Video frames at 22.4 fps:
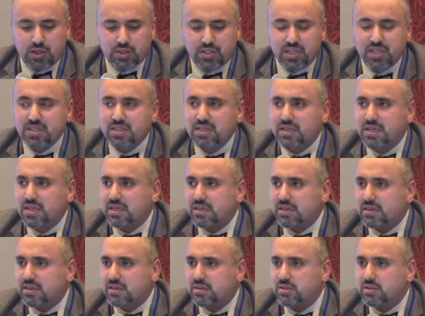Dignity
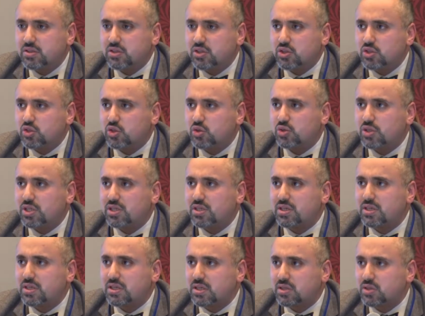and guilt. So
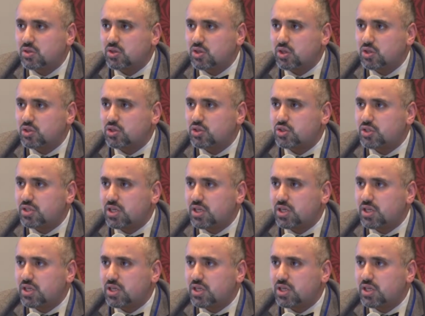dignity and guilt cultures